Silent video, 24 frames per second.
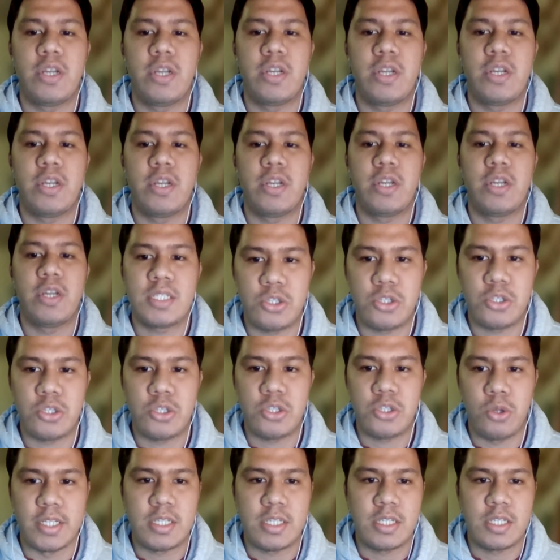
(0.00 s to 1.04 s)
voices and
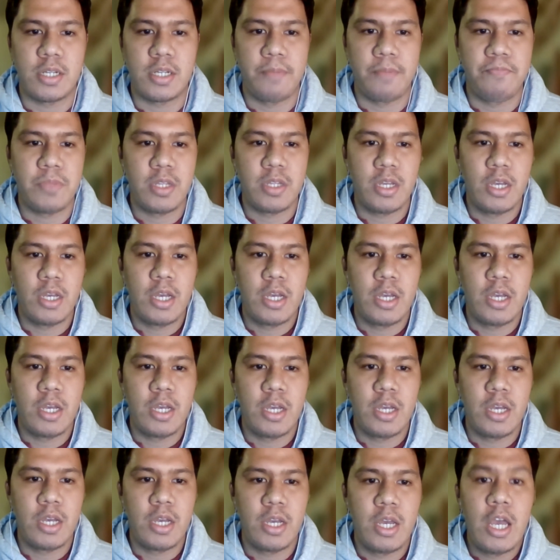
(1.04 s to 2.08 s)
stories.
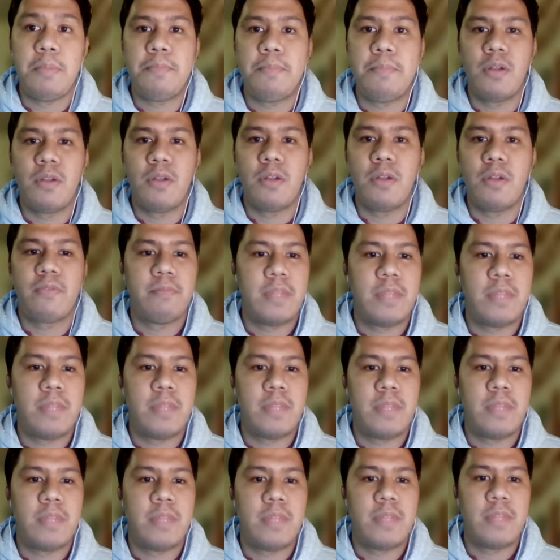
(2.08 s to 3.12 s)
People from
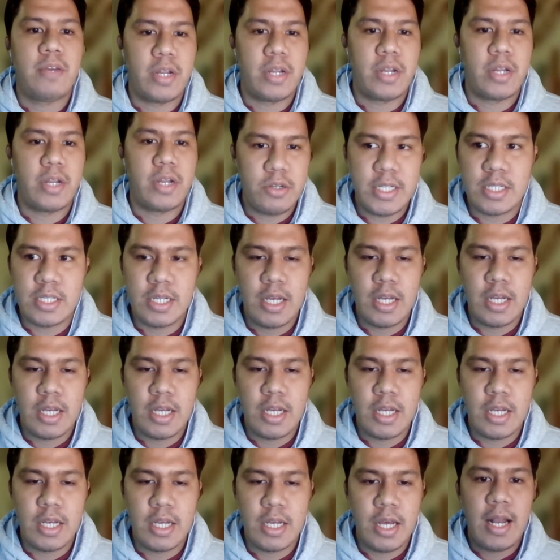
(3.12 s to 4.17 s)
different
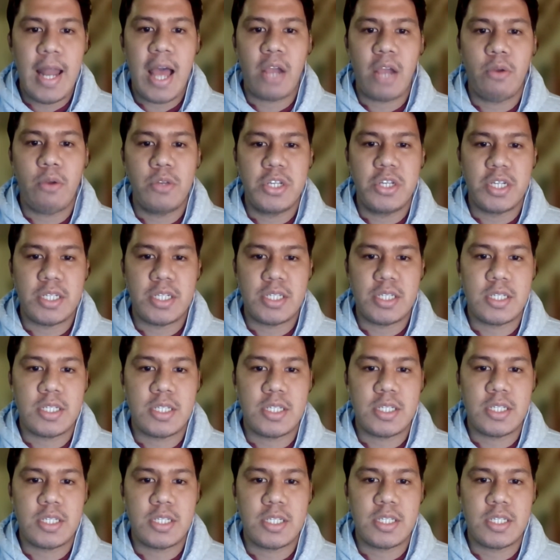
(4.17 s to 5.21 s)
countries,
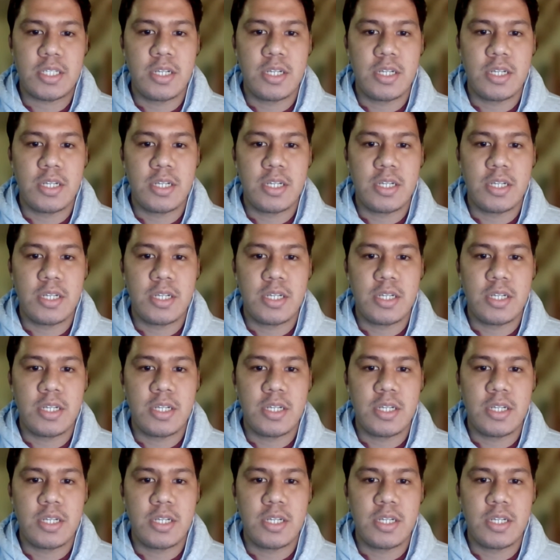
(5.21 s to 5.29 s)
languages,